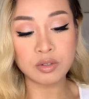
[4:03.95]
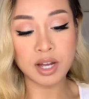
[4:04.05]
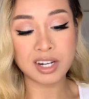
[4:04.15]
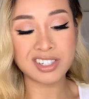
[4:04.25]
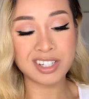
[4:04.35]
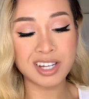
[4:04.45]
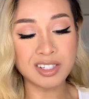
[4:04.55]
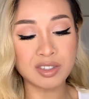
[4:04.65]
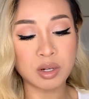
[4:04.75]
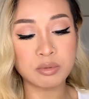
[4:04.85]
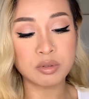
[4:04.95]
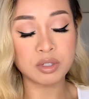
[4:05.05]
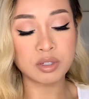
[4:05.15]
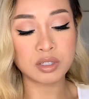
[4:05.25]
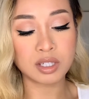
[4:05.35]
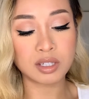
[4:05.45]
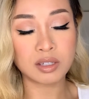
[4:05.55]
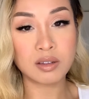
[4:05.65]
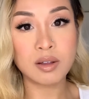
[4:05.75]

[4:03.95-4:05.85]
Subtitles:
I actually kind of stopped using